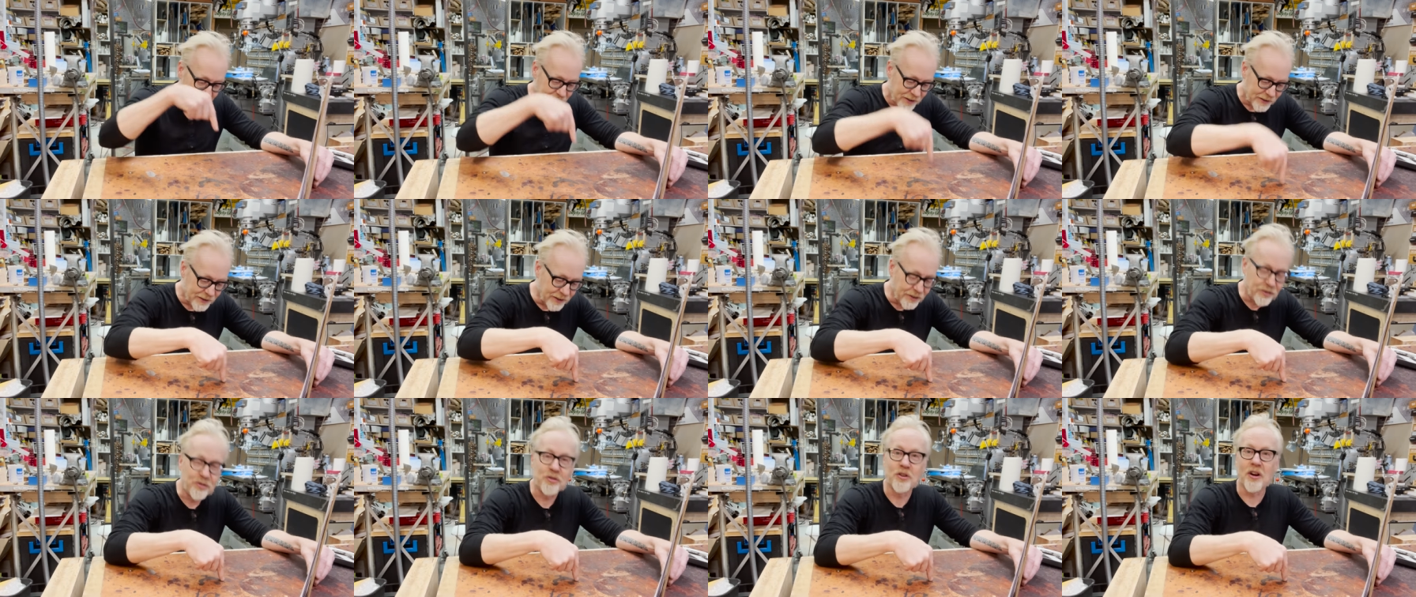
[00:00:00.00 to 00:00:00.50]

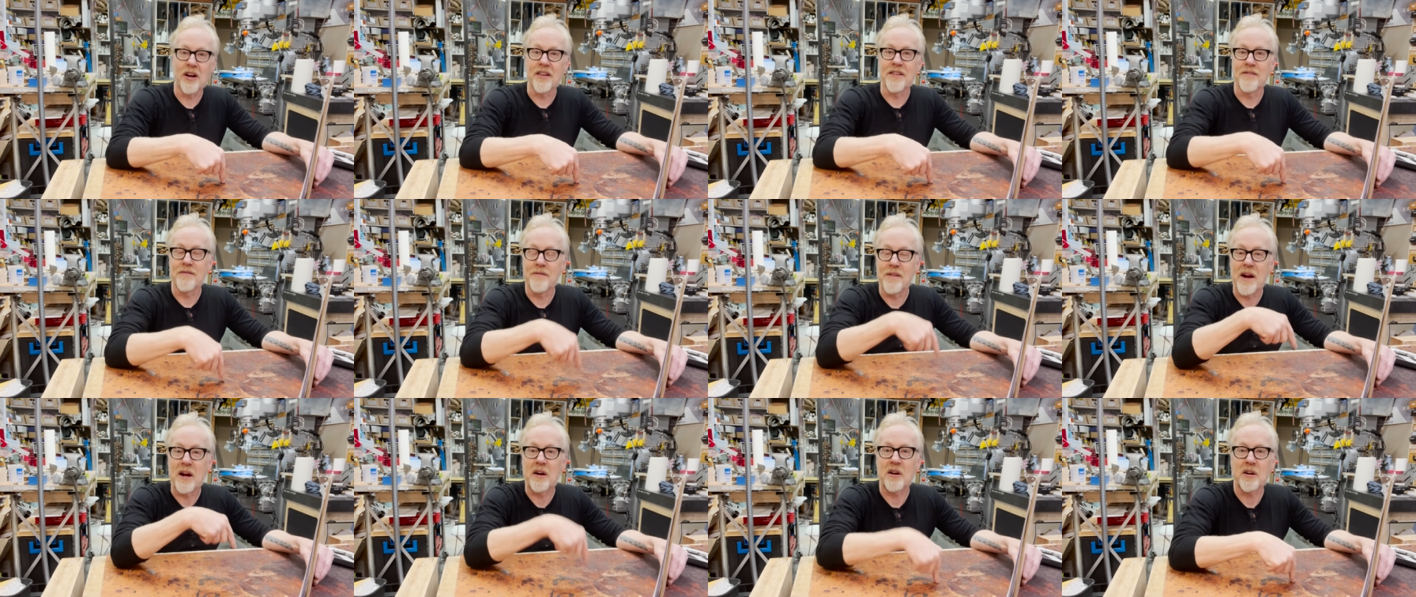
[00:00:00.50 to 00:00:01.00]
This John the
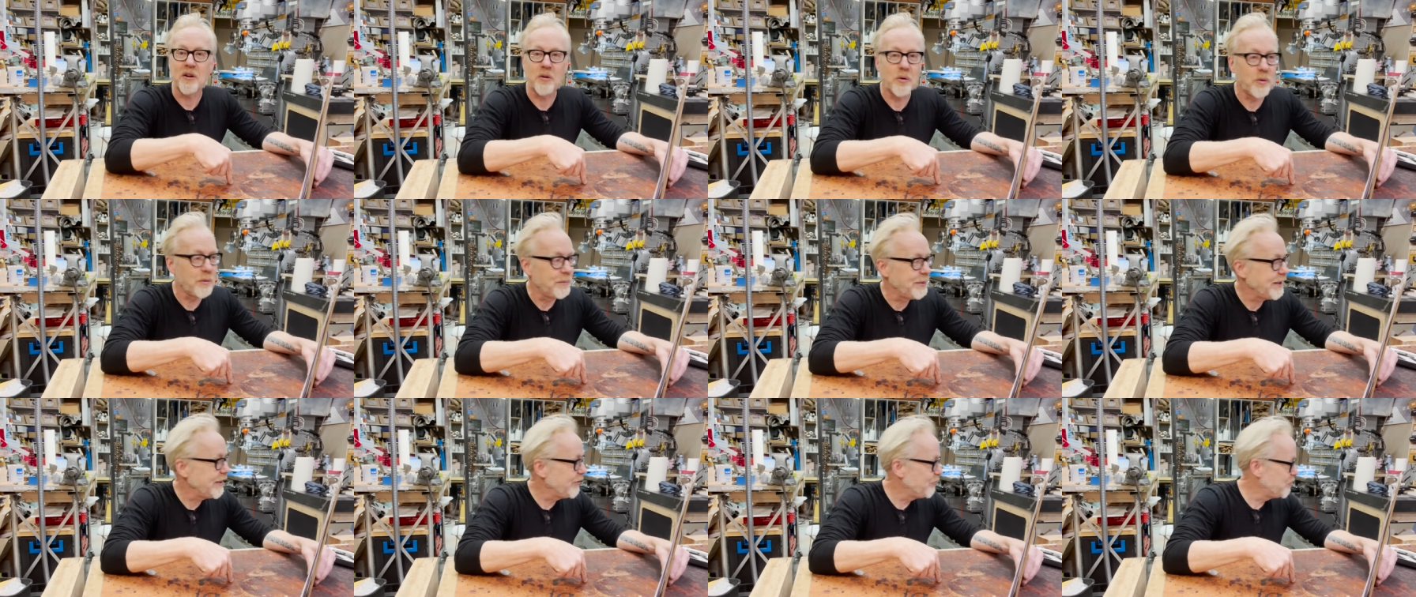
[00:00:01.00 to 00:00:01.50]
farrier
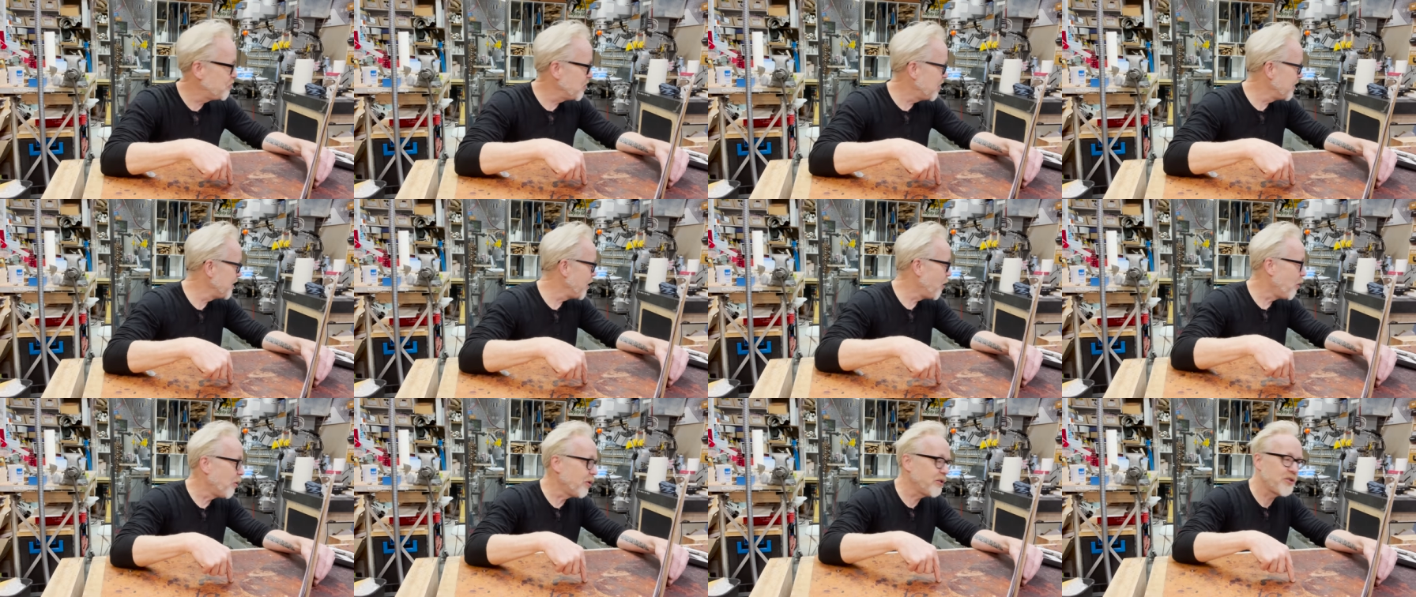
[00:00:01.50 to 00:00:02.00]
would be John
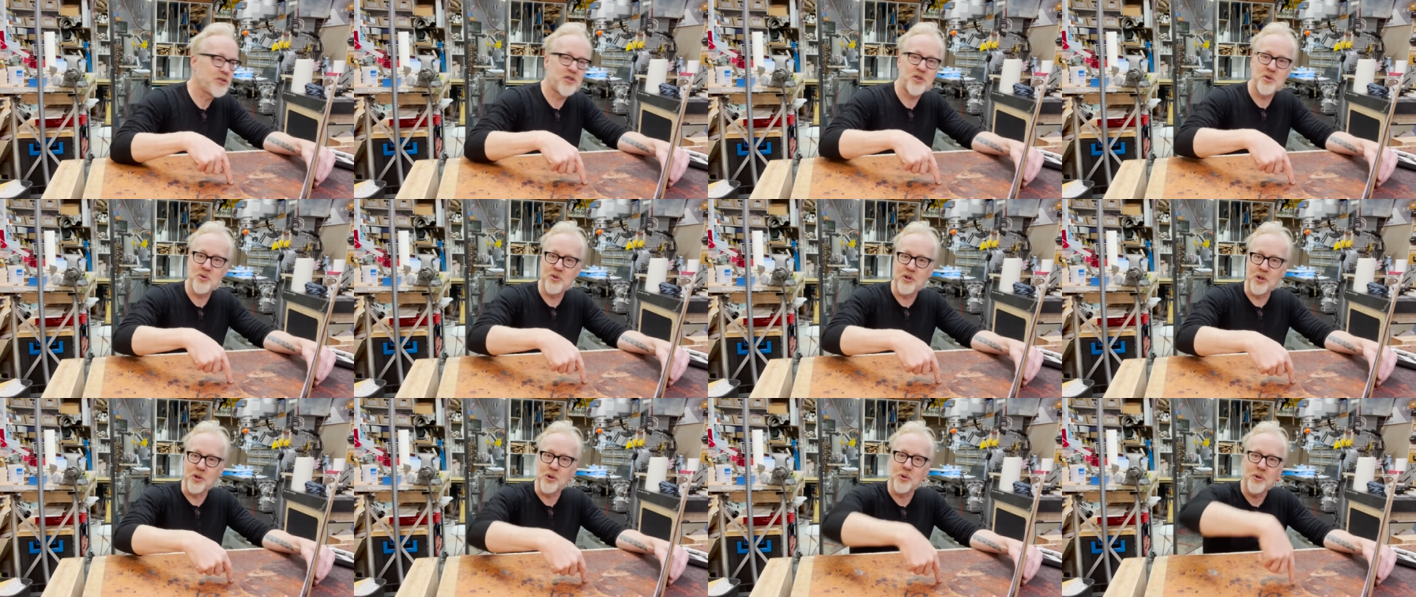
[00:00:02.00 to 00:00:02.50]
the horseshoe
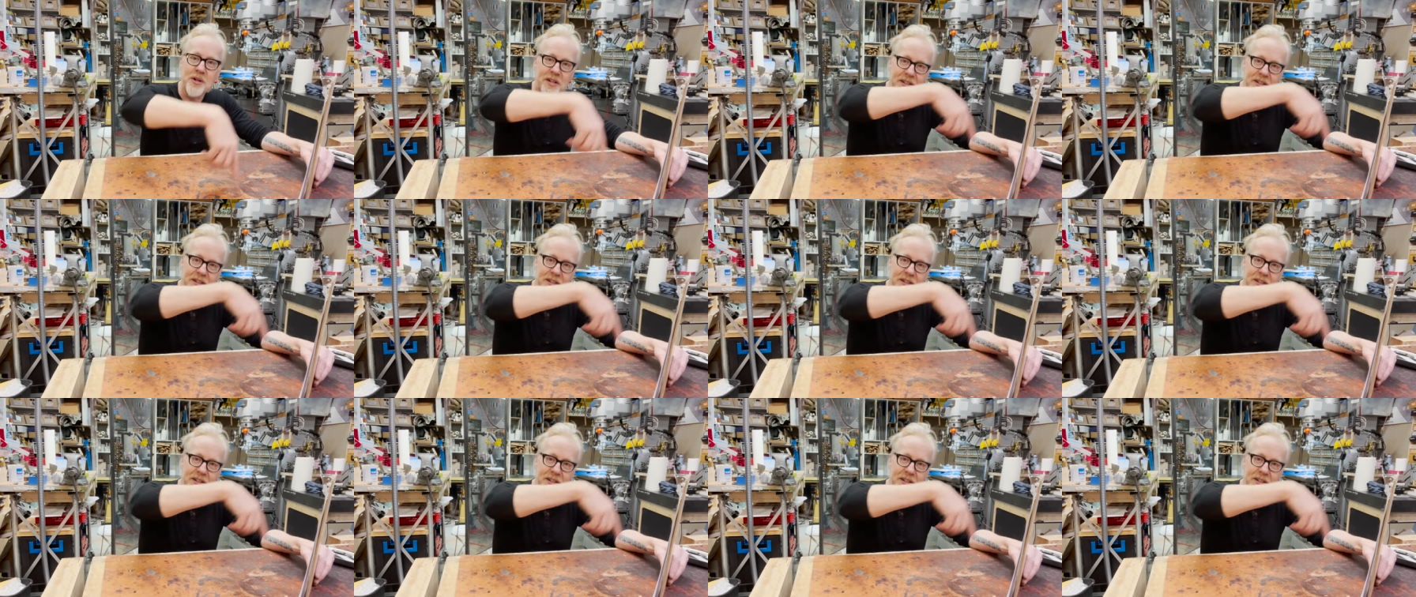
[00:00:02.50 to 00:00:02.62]
dude.